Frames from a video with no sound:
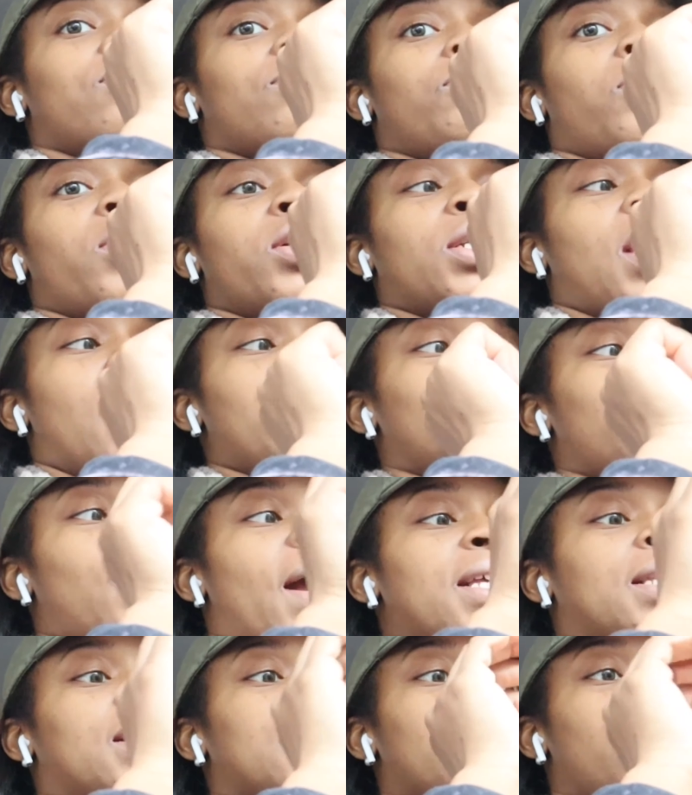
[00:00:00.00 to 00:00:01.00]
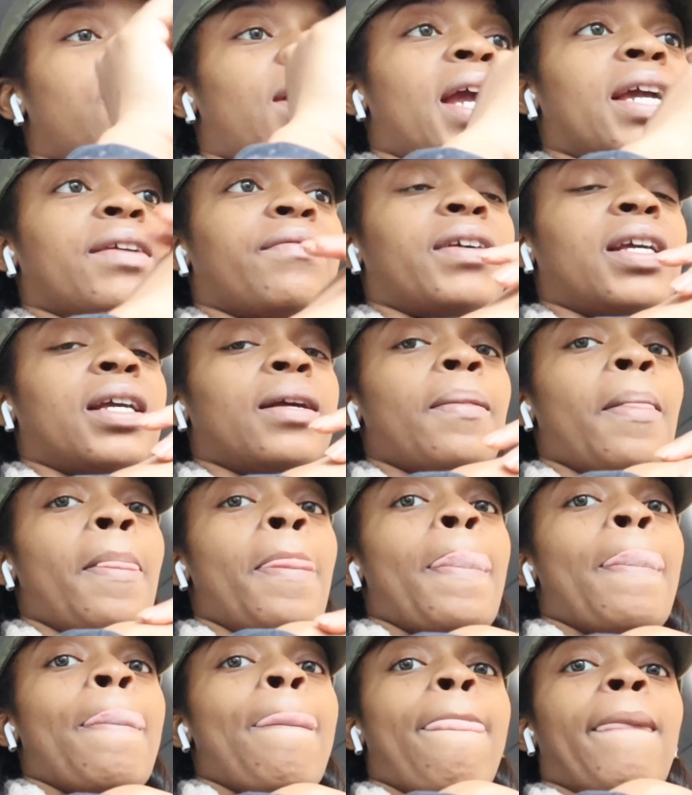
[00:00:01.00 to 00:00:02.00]
Pork chops, rice, and gravy.
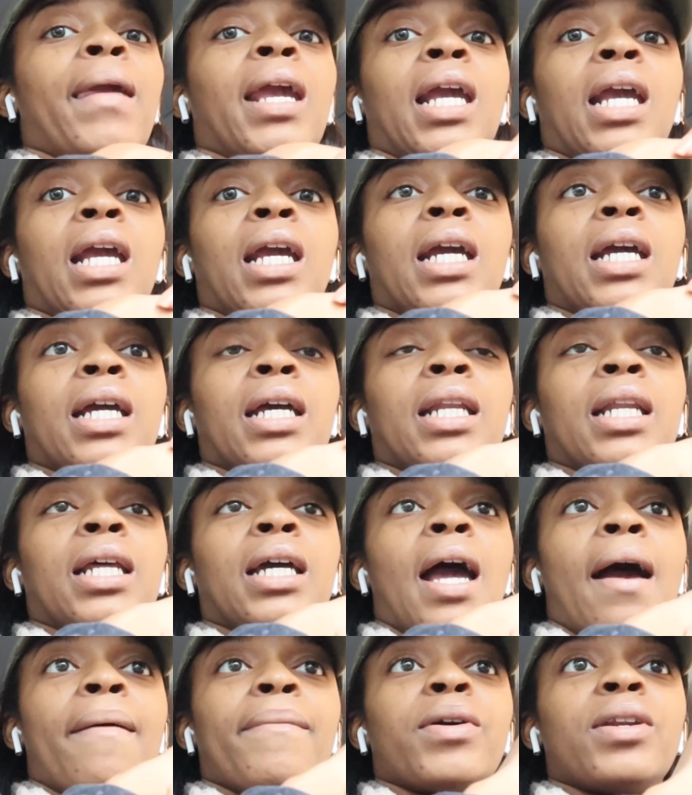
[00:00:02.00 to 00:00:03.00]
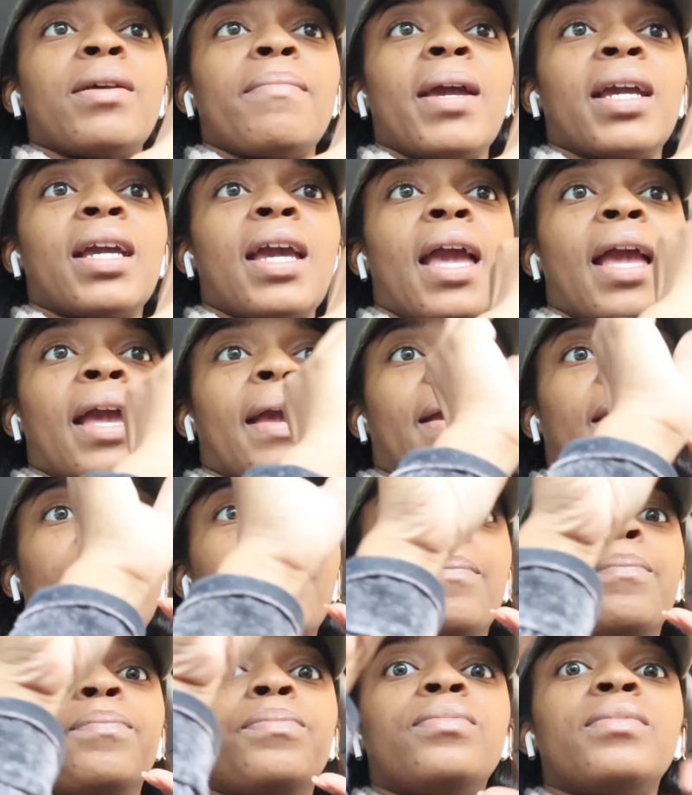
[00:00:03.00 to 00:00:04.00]
And I'm gonna make
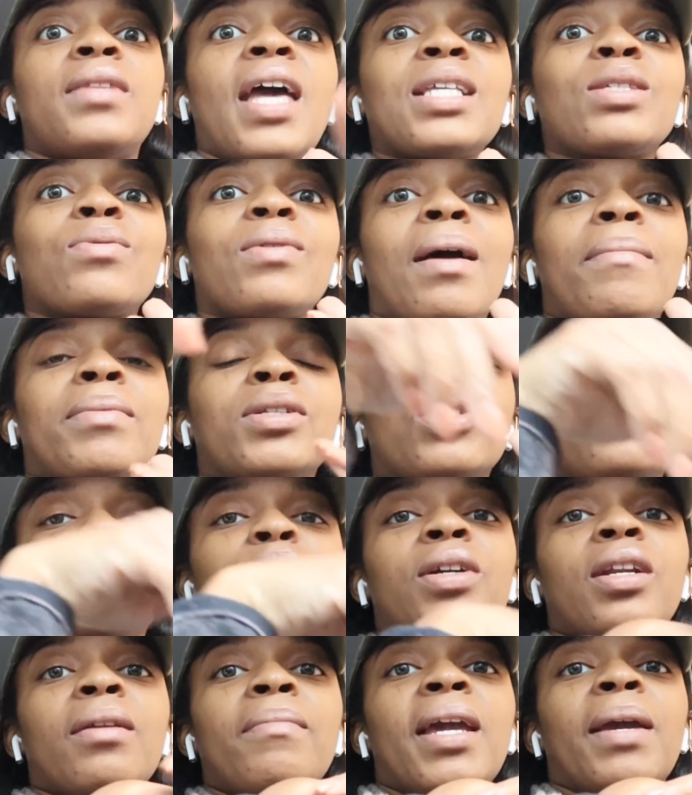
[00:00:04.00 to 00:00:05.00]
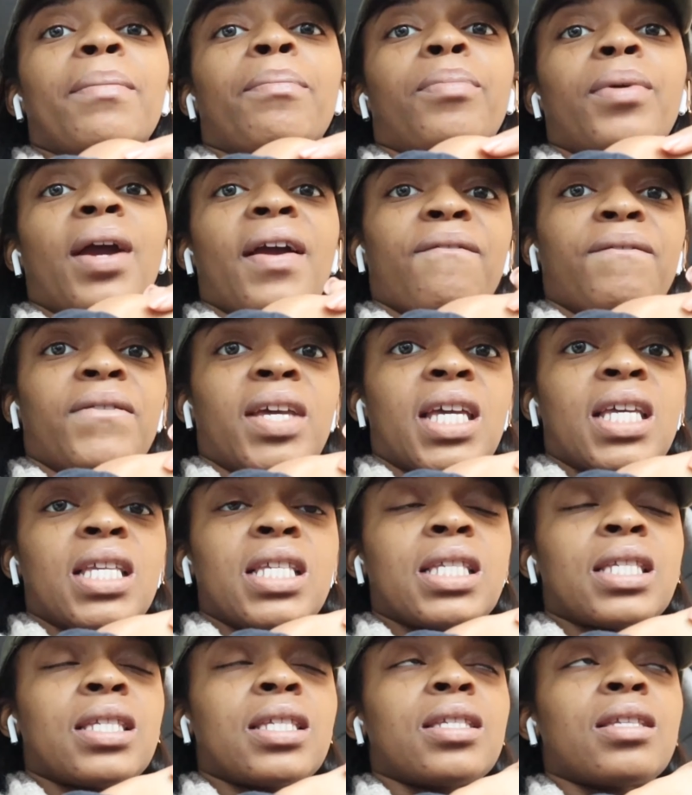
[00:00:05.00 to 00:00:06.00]
that's what I'm gonna do. We're gonna make
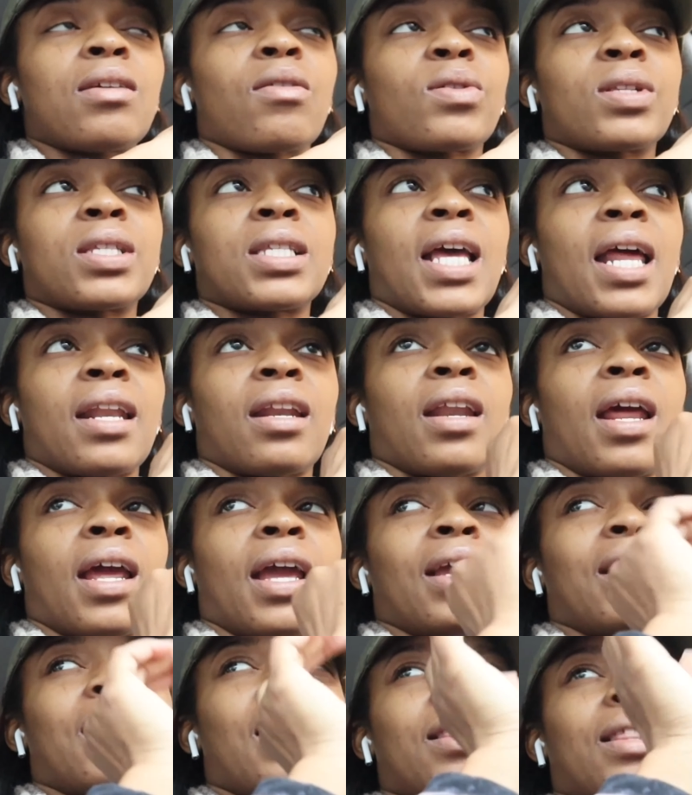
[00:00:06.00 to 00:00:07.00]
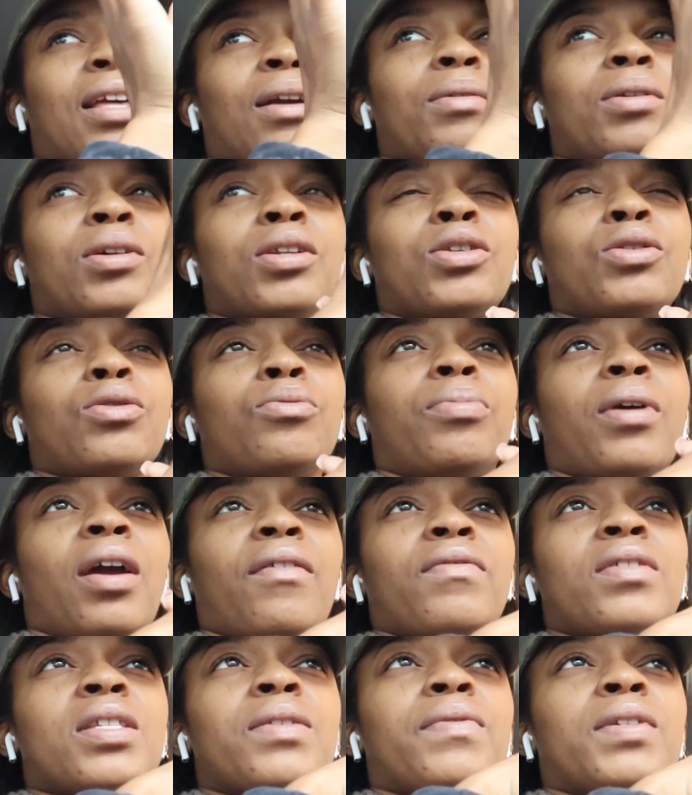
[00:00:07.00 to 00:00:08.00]
breakfast on Saturday. I think we're gonna do
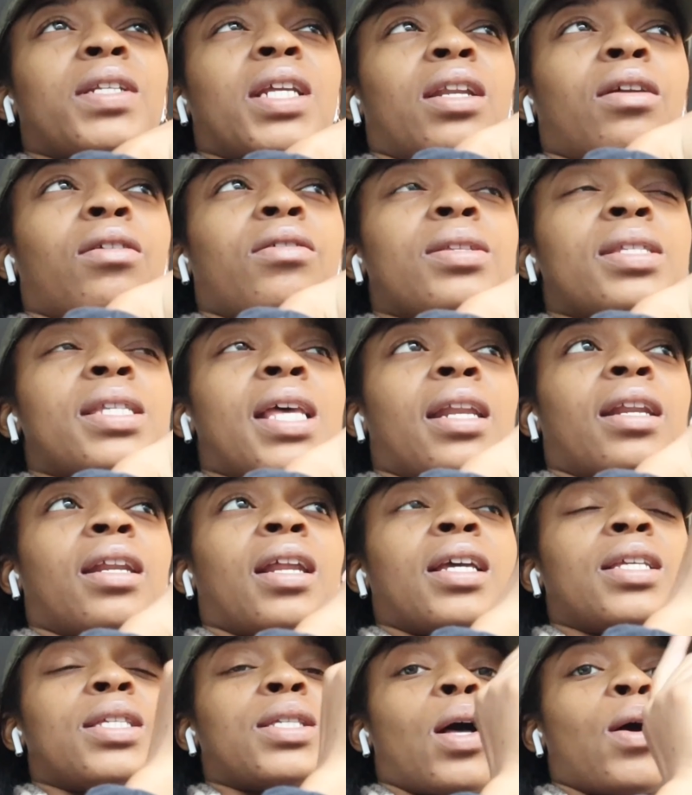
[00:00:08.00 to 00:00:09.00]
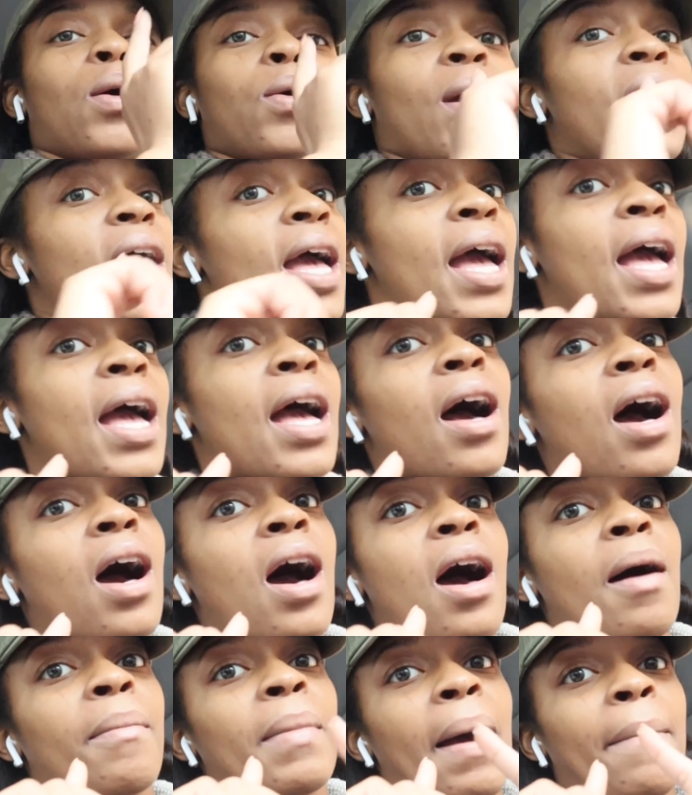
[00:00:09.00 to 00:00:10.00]
breakfast for dinner on Saturday. So
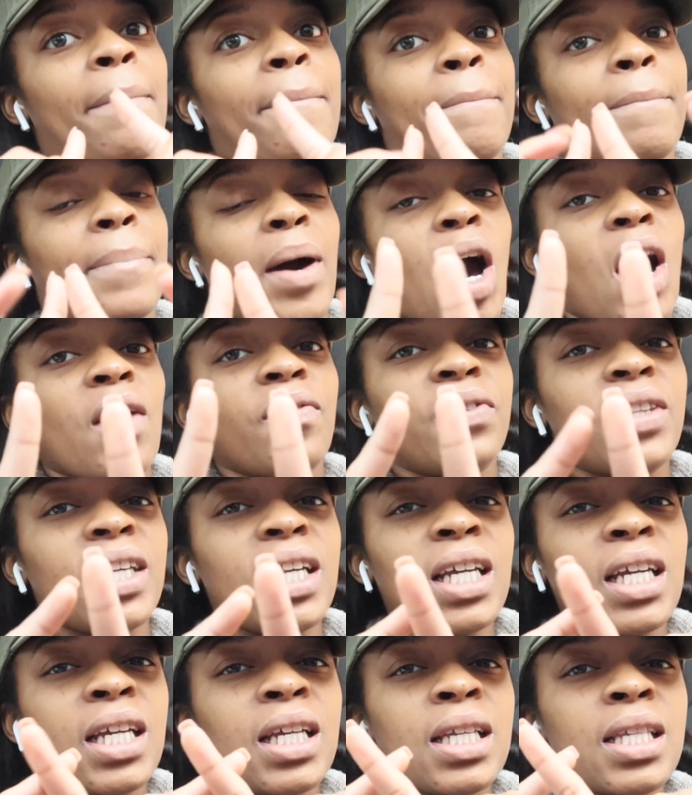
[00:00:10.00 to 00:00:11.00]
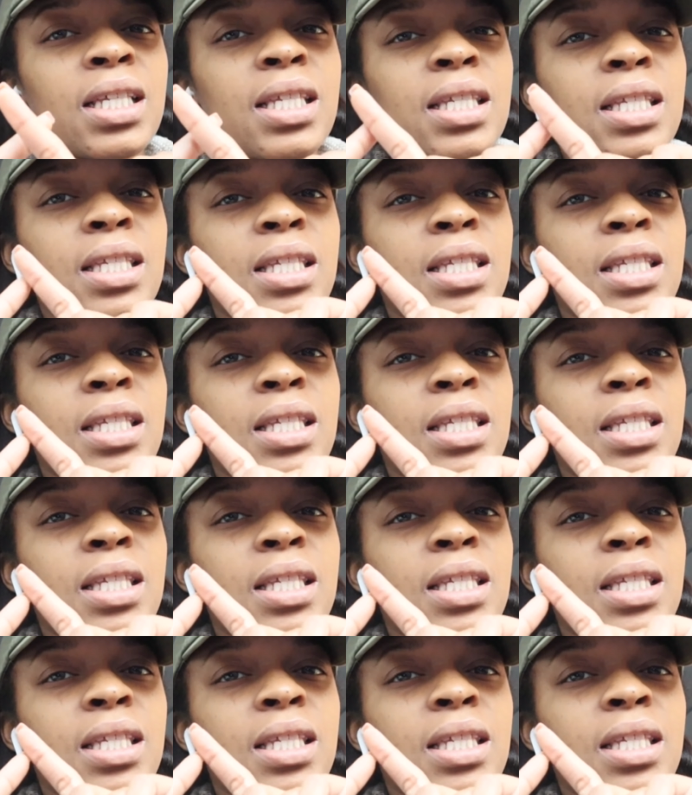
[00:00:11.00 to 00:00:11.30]
I bought these